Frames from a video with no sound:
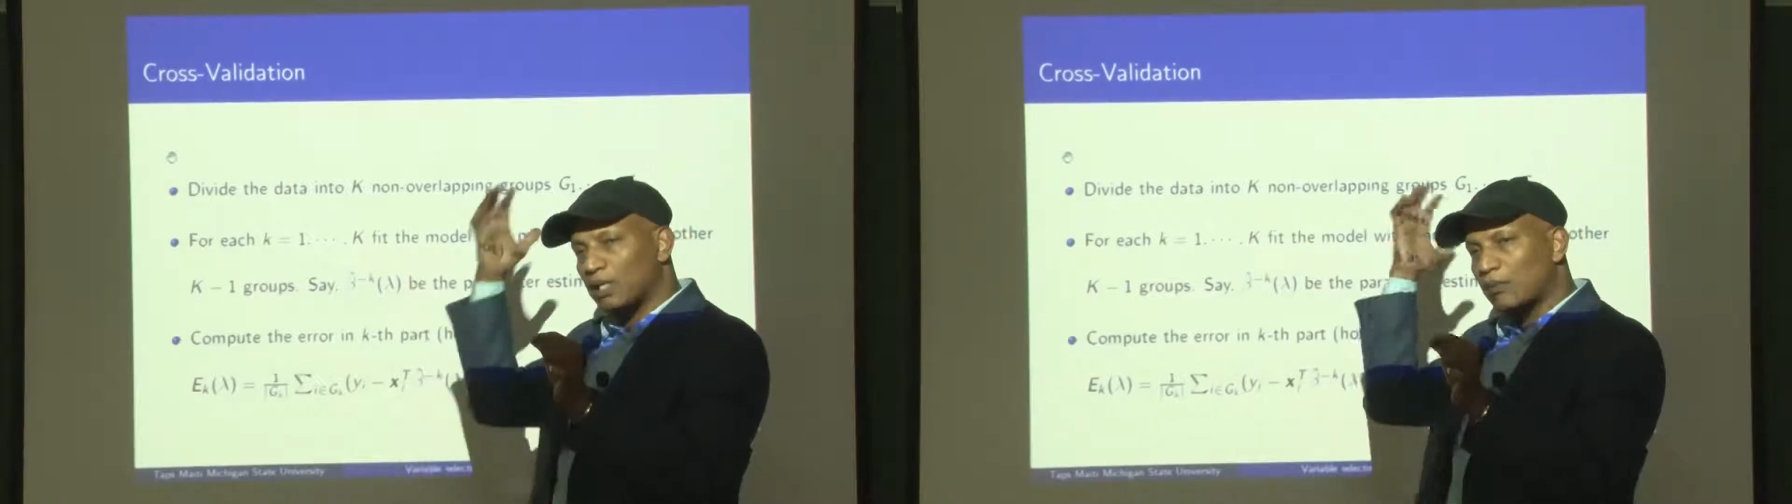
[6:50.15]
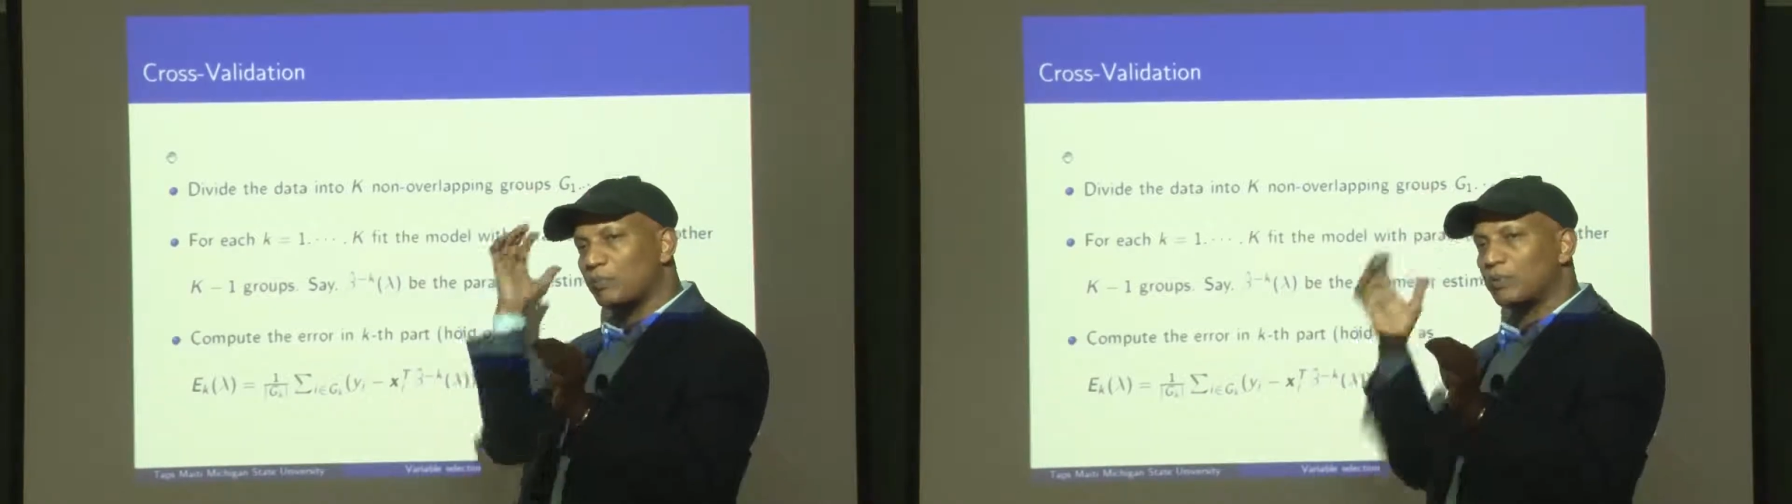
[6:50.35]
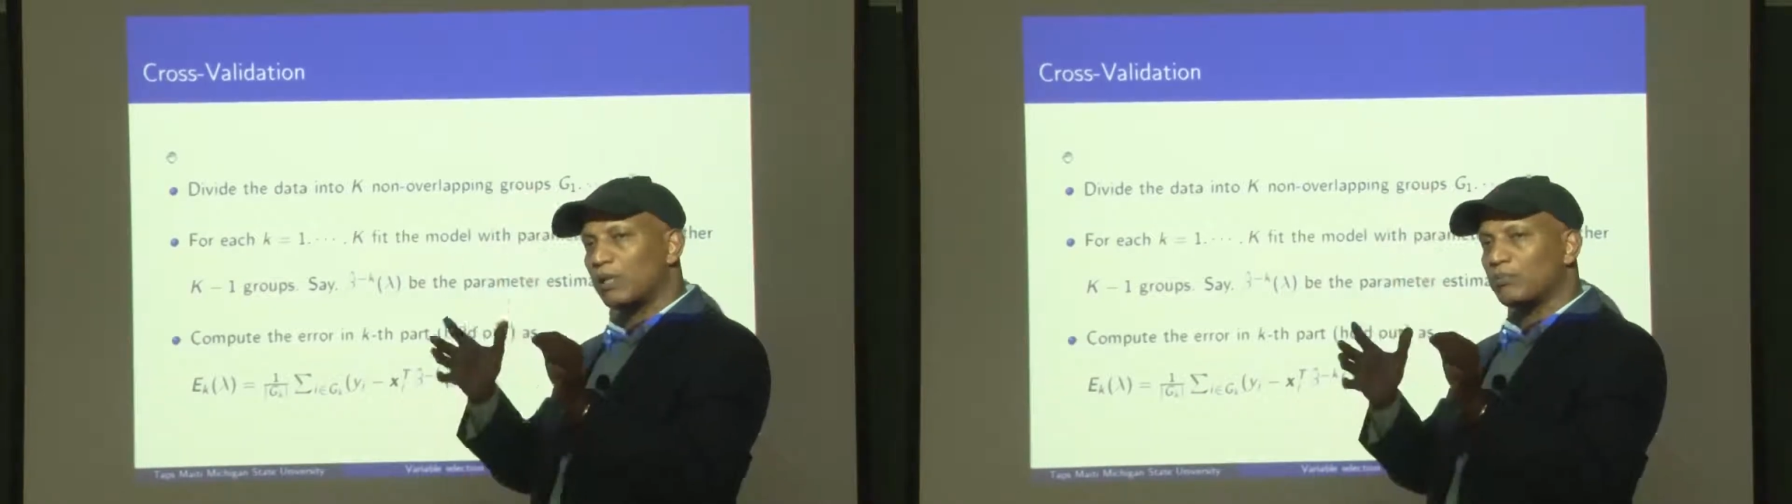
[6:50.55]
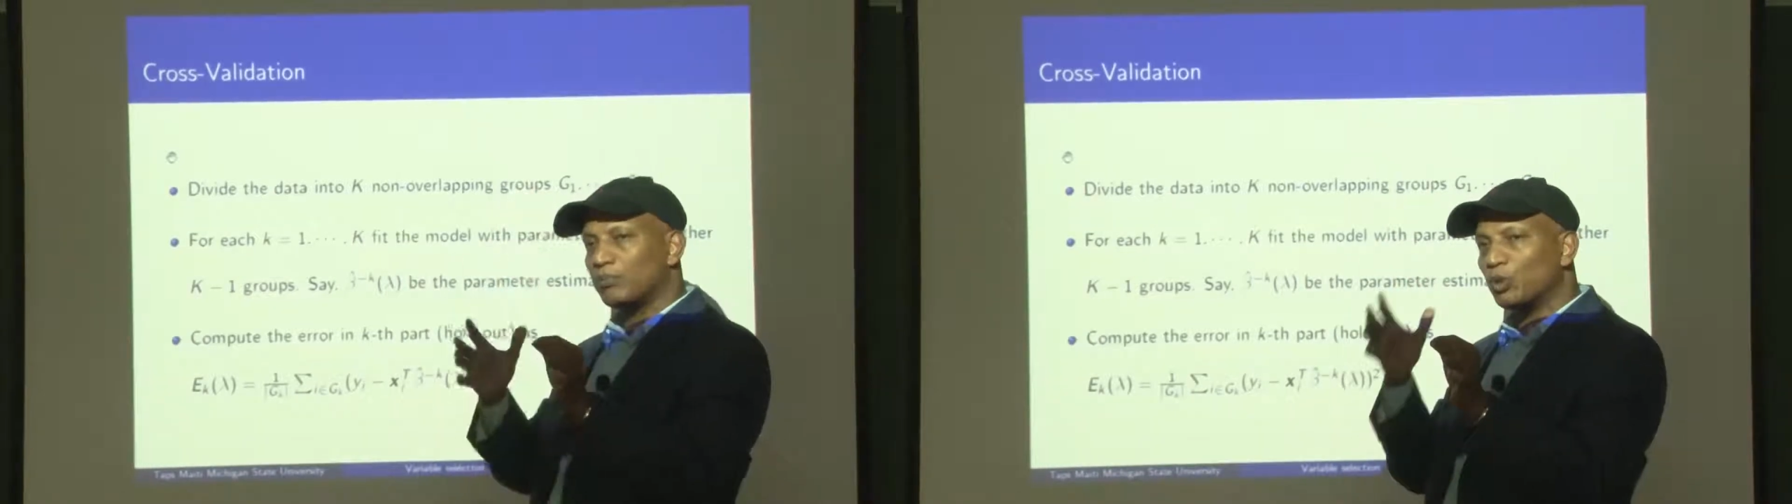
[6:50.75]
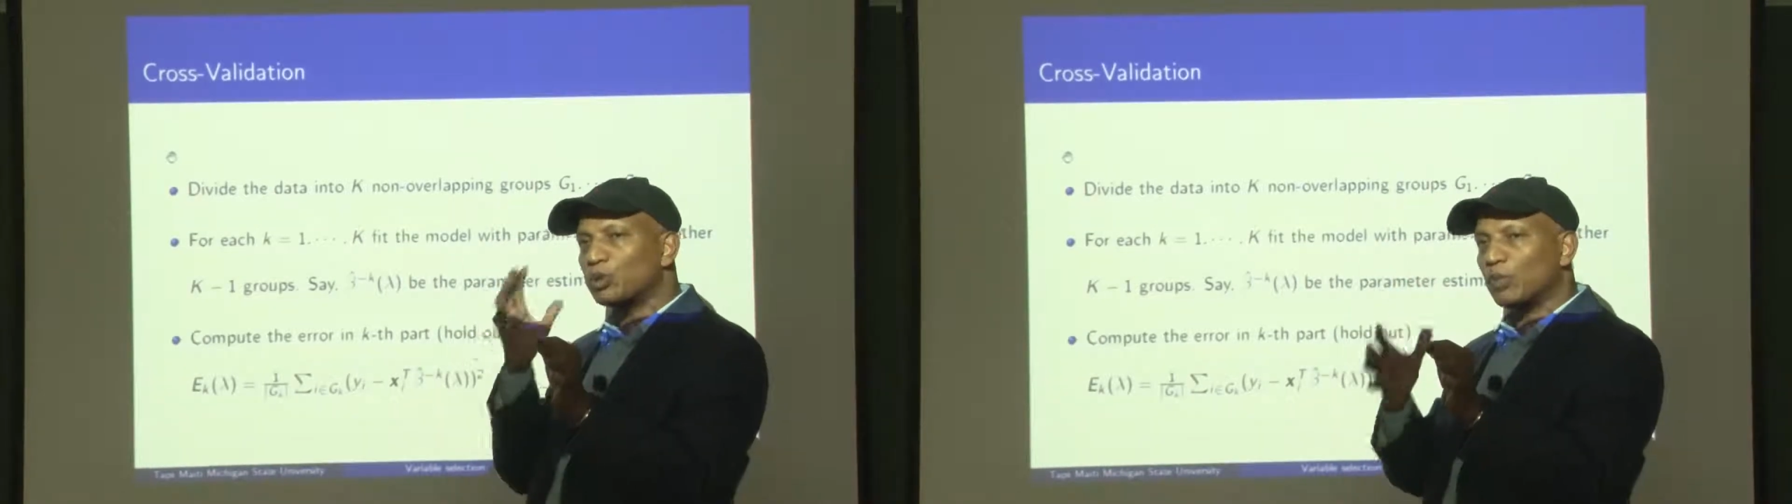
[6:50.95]
Some of them,
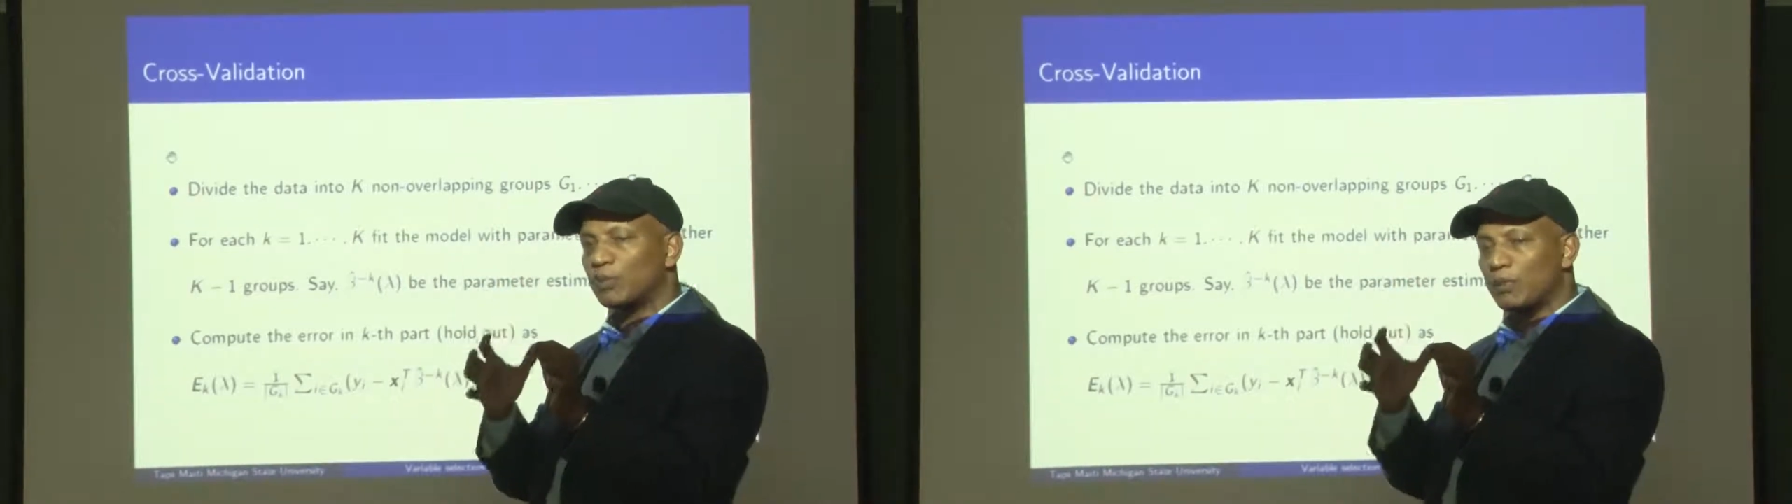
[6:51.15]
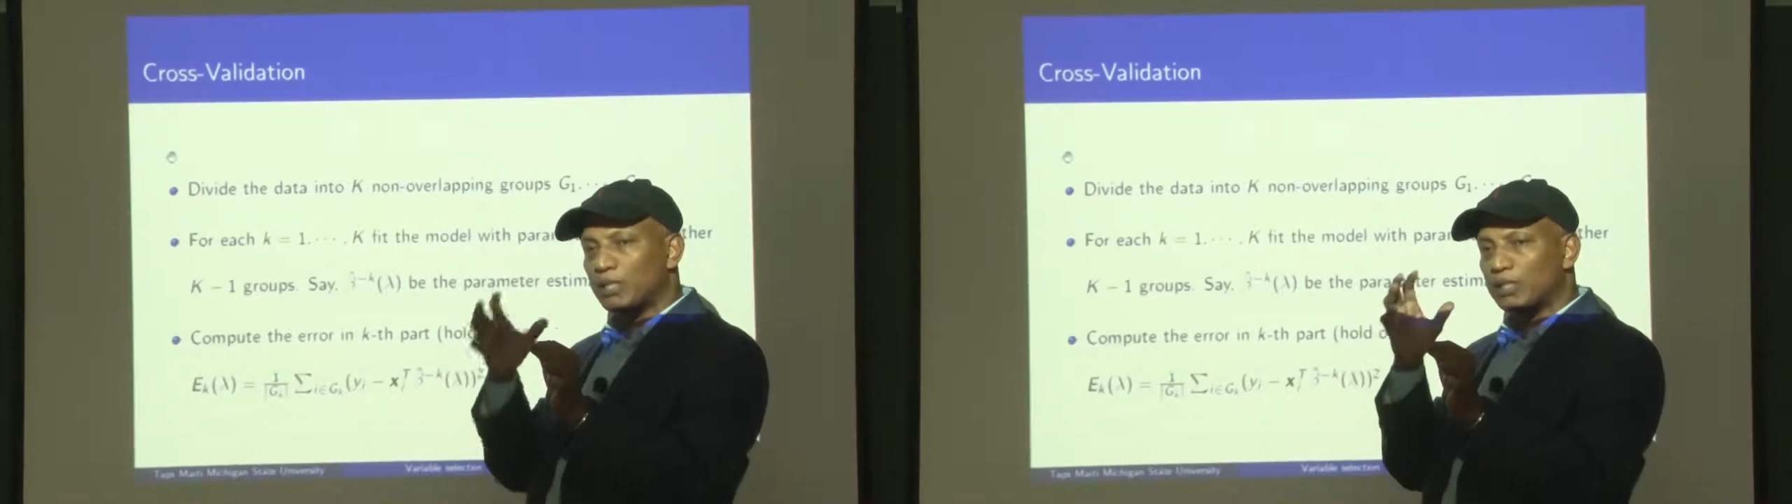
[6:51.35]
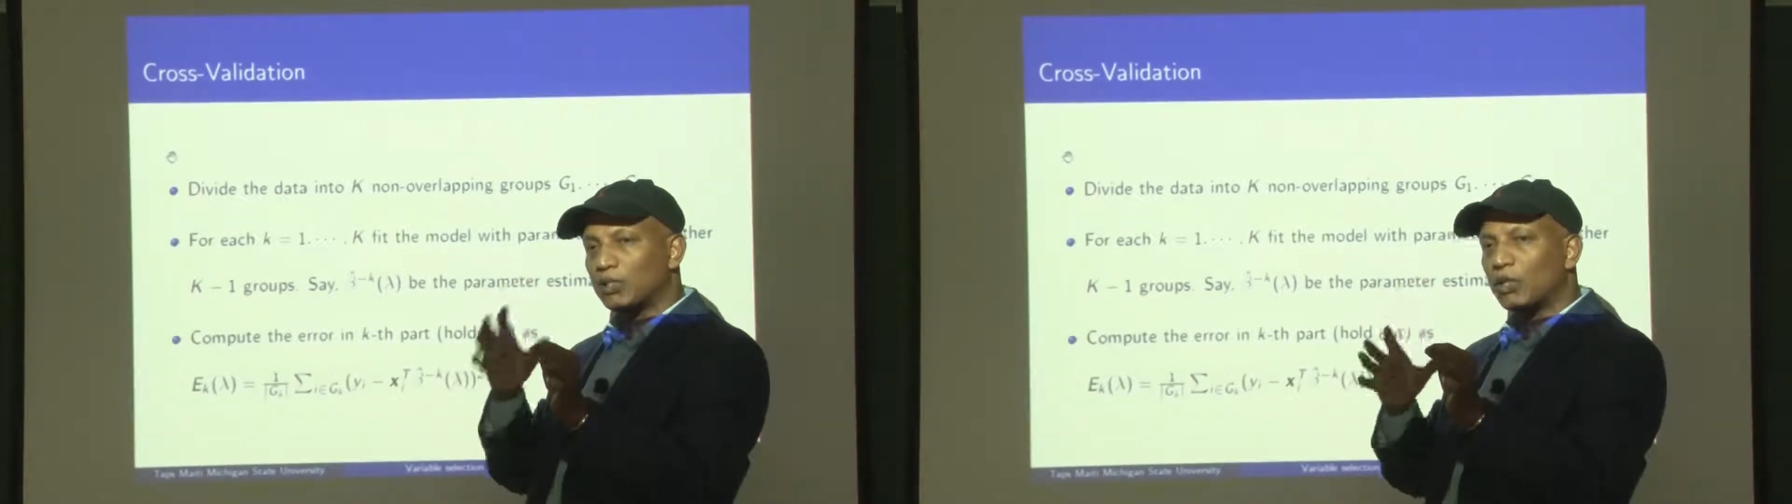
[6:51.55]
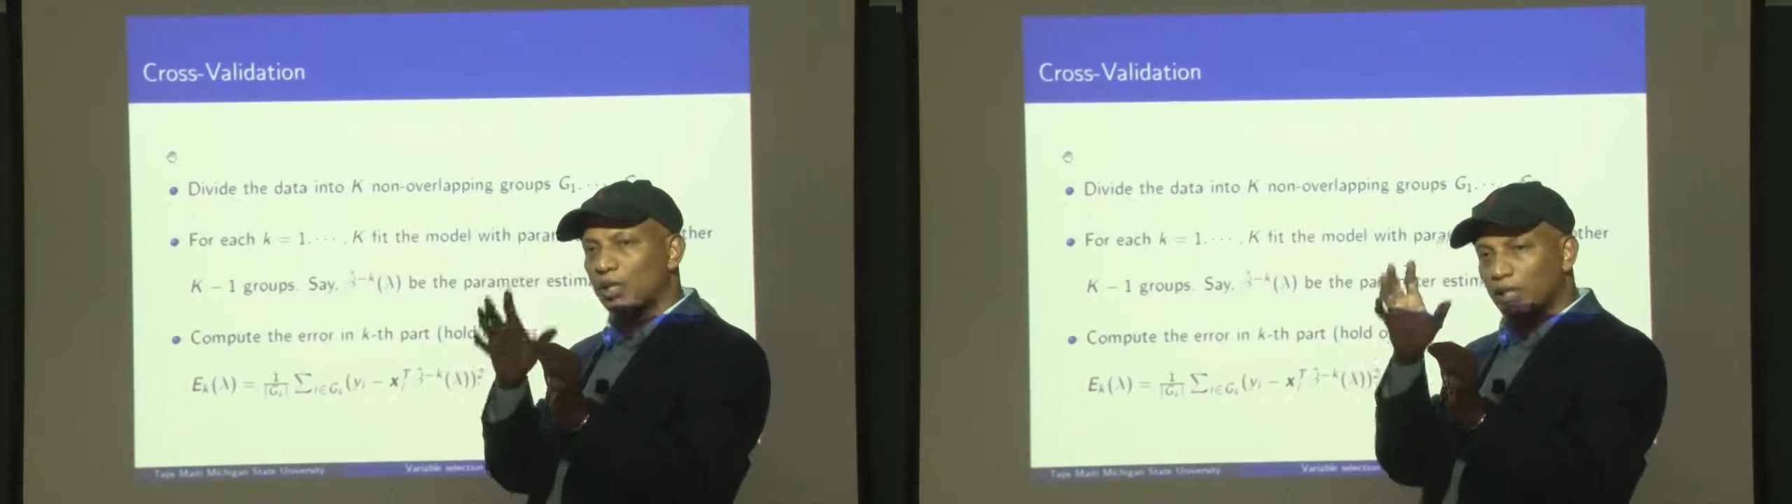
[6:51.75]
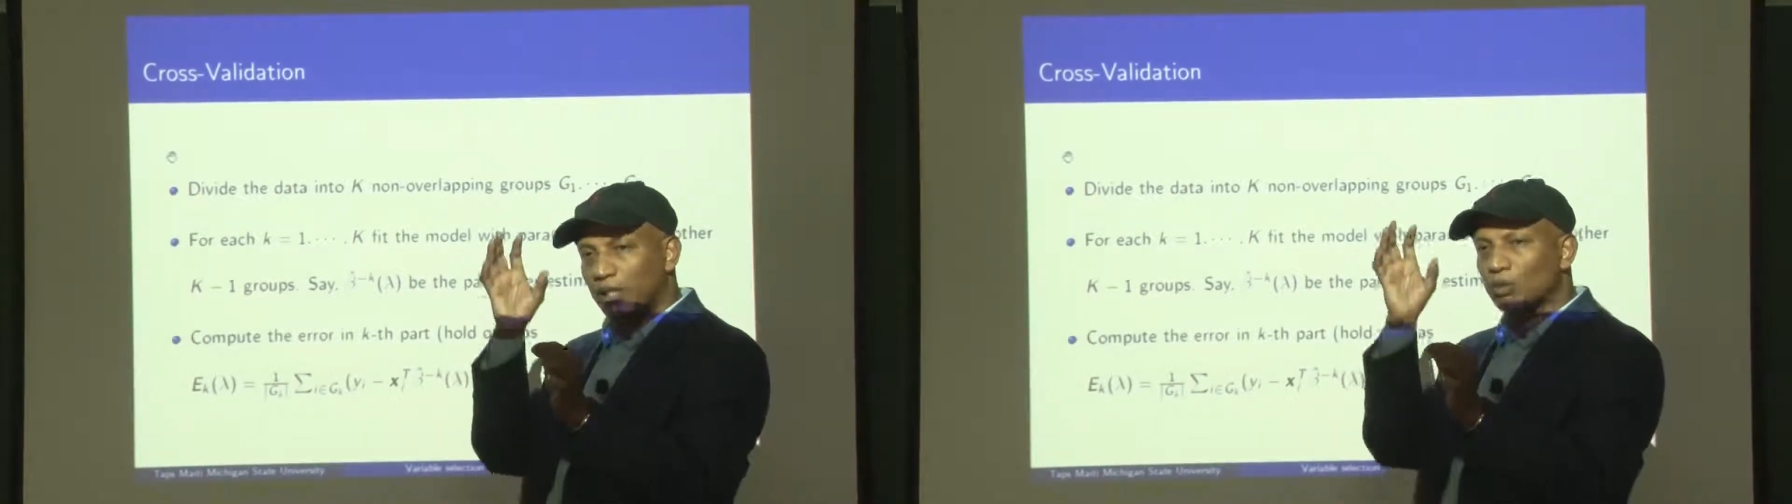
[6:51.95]
most of them are 0 already,